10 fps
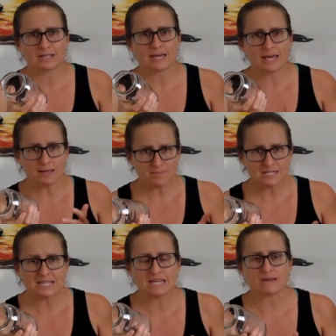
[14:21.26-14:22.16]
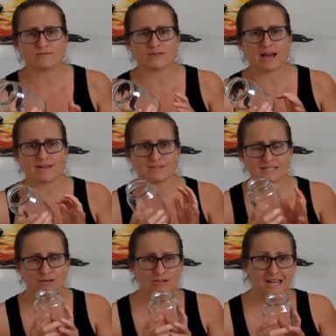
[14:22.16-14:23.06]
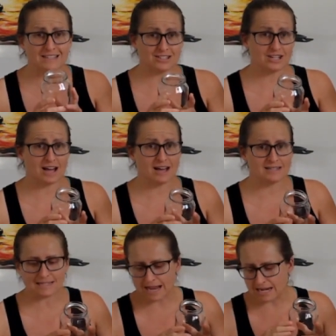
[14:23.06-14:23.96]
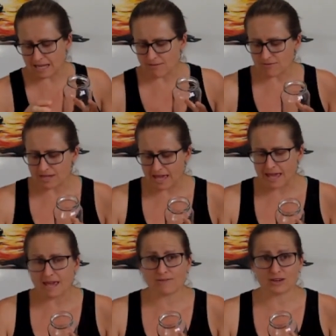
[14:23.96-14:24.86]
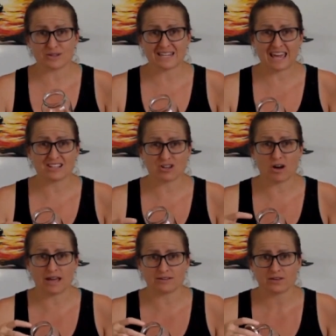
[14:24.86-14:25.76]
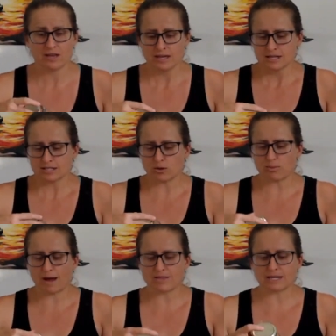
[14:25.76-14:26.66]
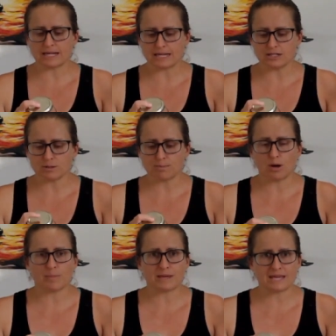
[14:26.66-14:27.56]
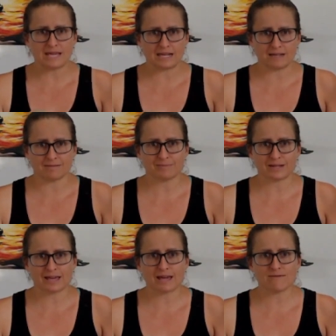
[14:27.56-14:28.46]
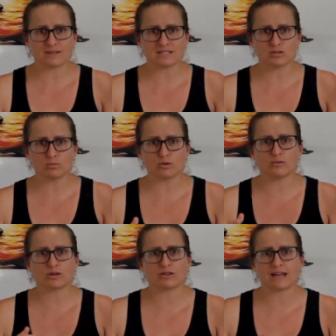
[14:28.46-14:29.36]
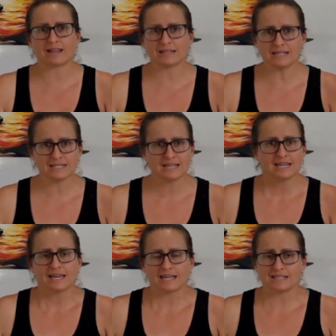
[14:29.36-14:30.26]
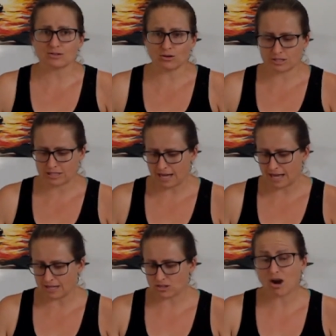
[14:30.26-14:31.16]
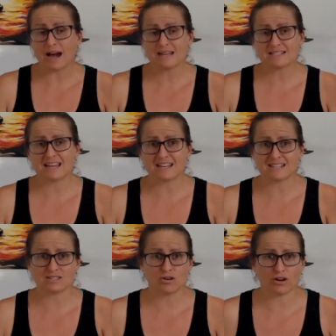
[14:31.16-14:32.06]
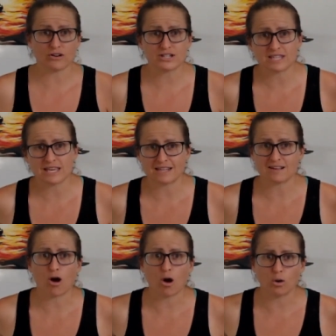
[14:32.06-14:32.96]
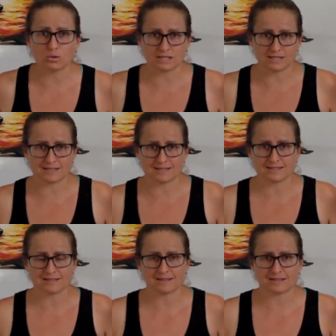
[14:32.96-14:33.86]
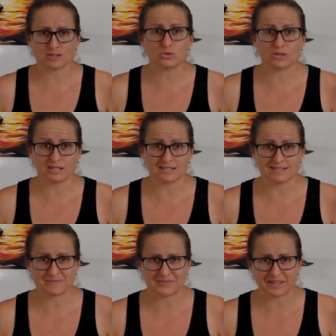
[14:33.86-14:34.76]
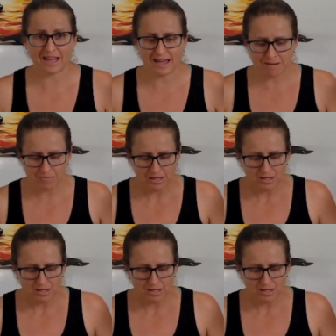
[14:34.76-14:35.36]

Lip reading: kept if you have sterilized jars and if it goes airtight, so by the lid popping in. Okay, if there's still movement on that lid, it's not tight and it's not going to then hold its goodness. Okay,